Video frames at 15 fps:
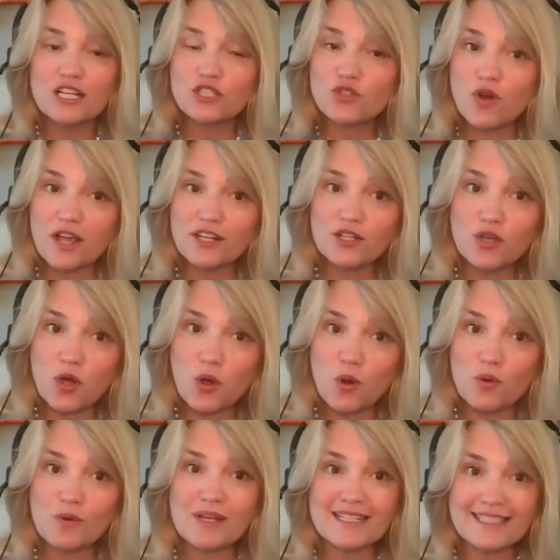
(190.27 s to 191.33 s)
try to
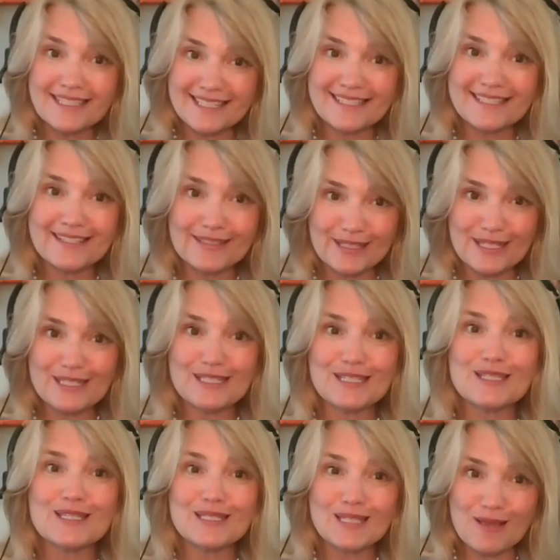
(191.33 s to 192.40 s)
go consistently to
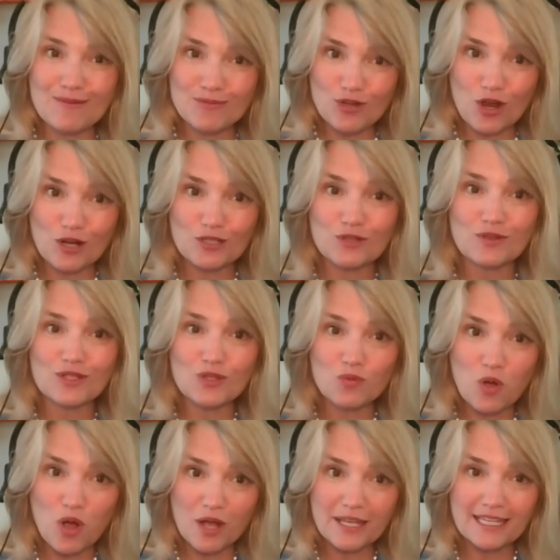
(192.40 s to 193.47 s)
the same doctor at the
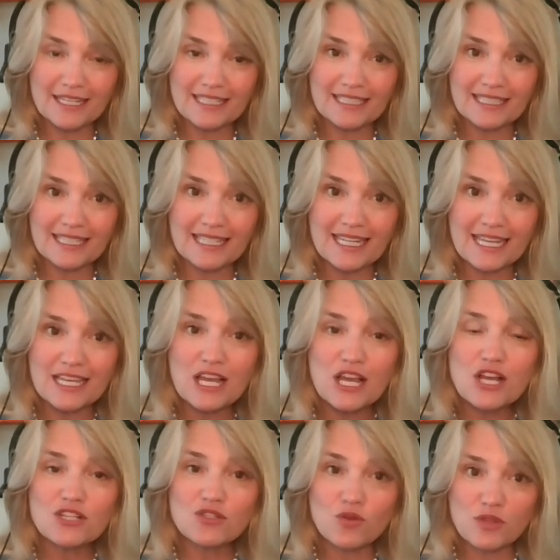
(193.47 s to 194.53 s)
walk-in clinic
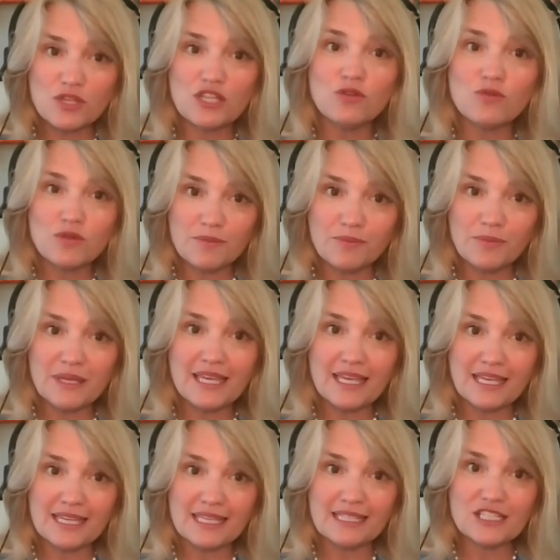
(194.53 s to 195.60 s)
so that you can
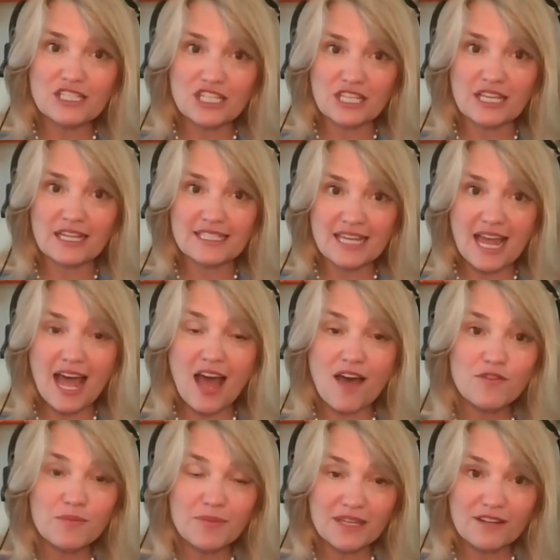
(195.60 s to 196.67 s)
begin to
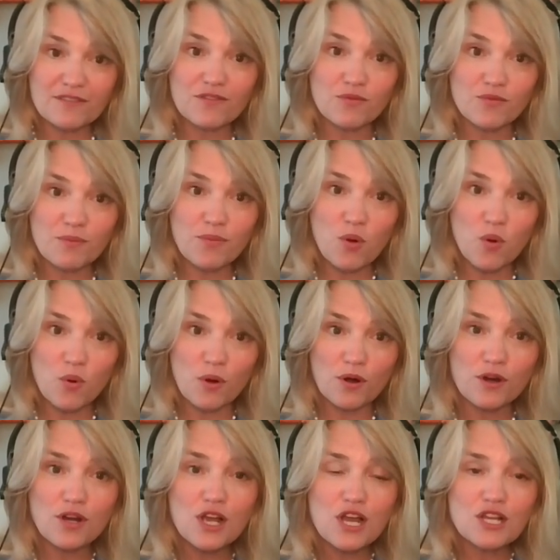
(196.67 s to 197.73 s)
have a bit of a
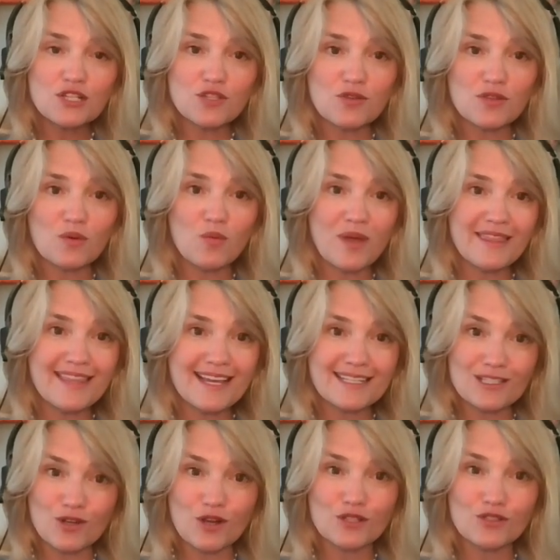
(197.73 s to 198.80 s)
rapport, so that when
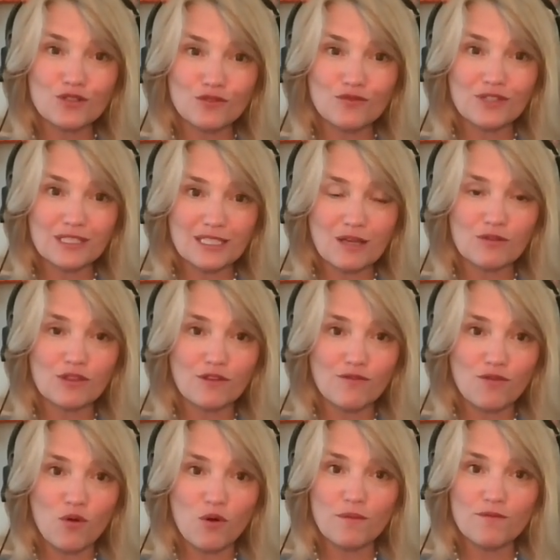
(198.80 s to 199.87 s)
that doctor fills out the
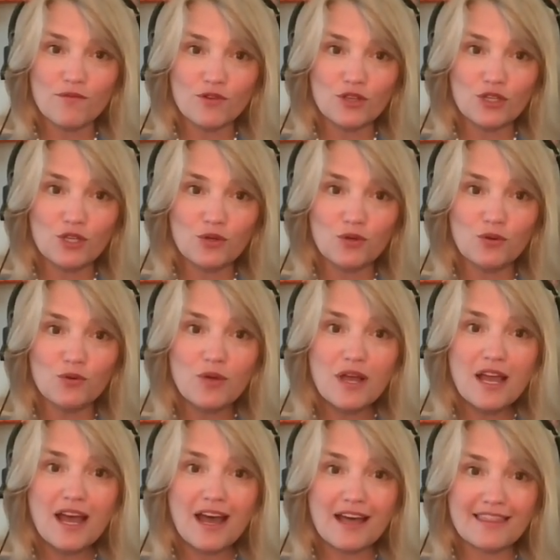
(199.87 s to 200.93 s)
form for you,
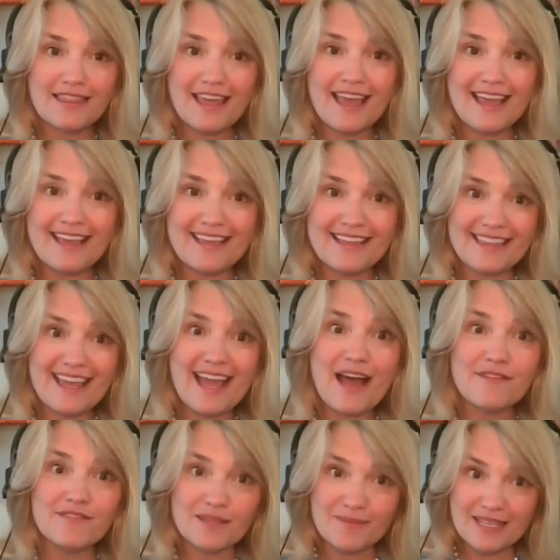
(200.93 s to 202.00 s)
they
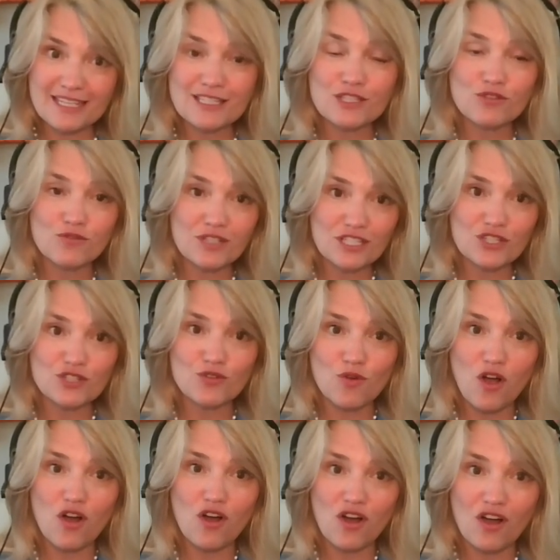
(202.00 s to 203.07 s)
have some history to
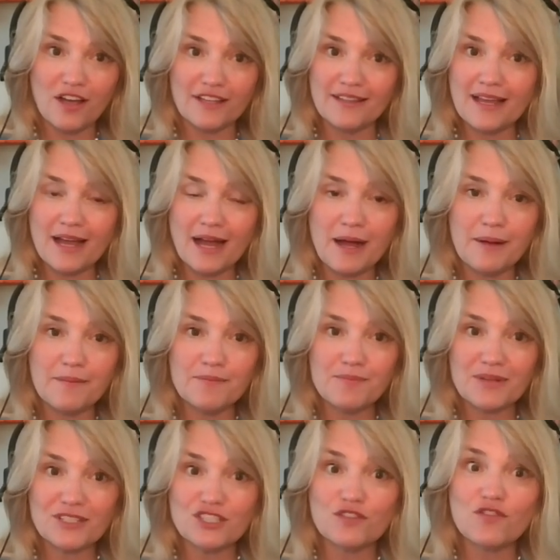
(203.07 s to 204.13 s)
draw on.
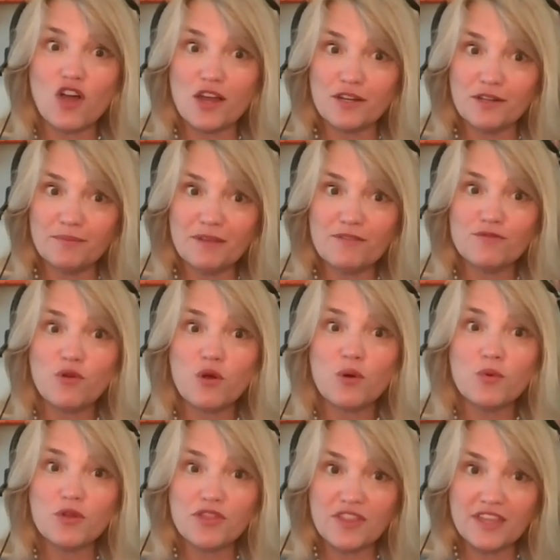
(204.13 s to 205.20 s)
But you've got to be
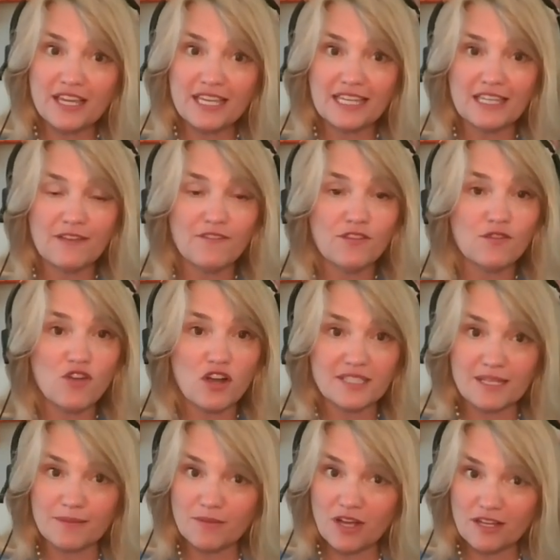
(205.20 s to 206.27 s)
forward thinking. If you've
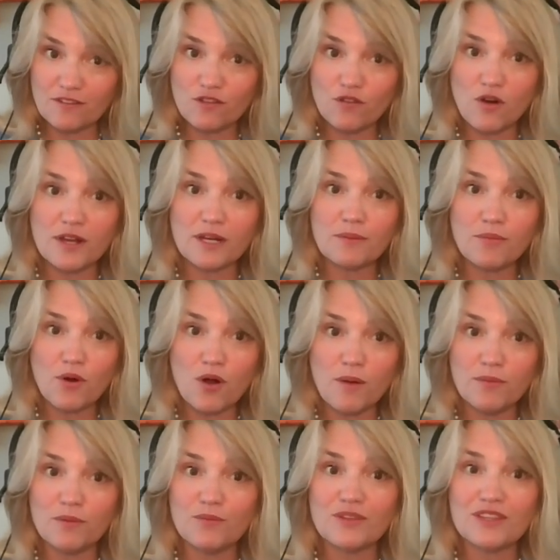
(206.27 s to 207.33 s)
got some kind of chronic
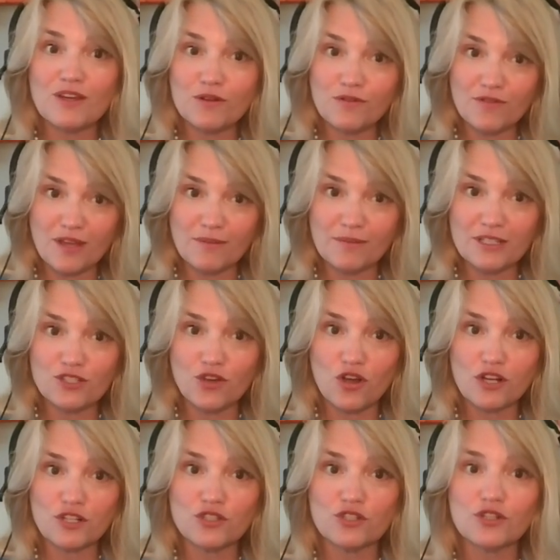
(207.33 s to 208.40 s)
problem without a family
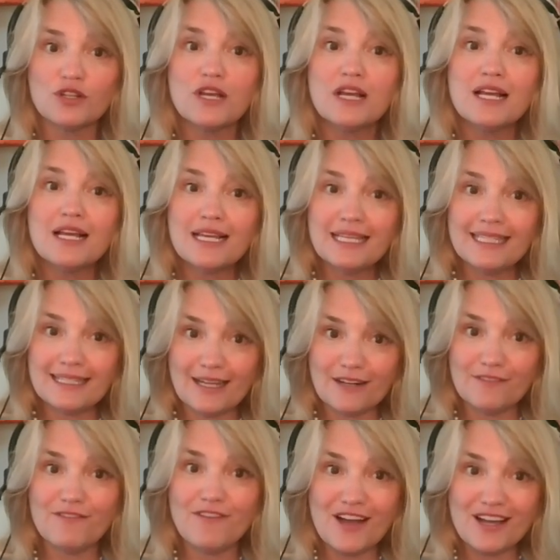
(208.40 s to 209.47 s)
doctor, you
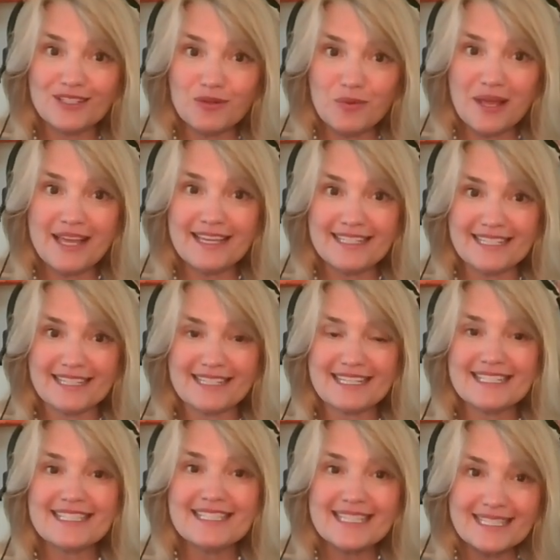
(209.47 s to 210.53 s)
got to find a way to
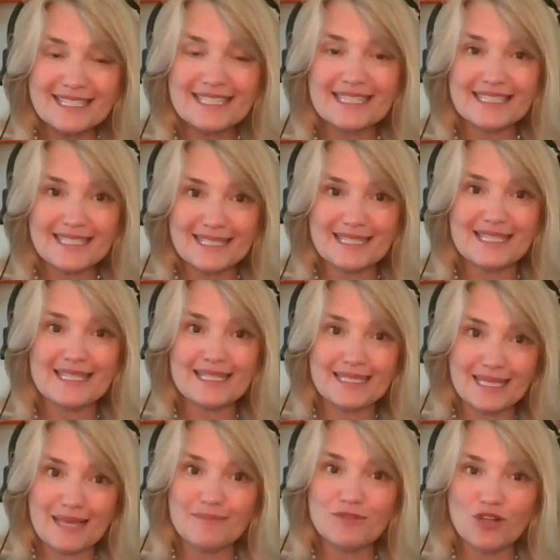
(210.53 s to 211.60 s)
consistently see the
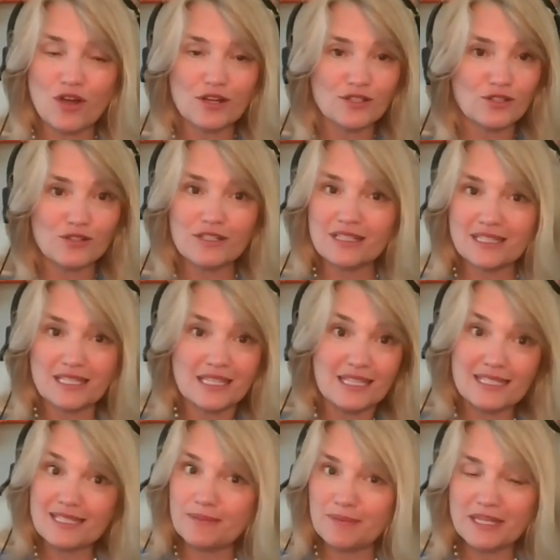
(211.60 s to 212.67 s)
same doctor.
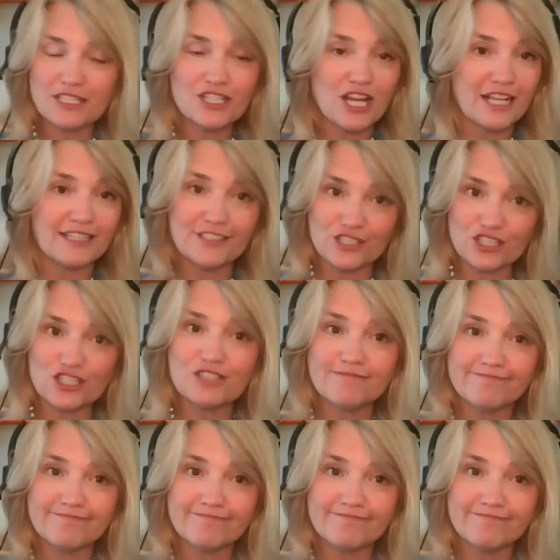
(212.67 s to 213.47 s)
It's a big challenge.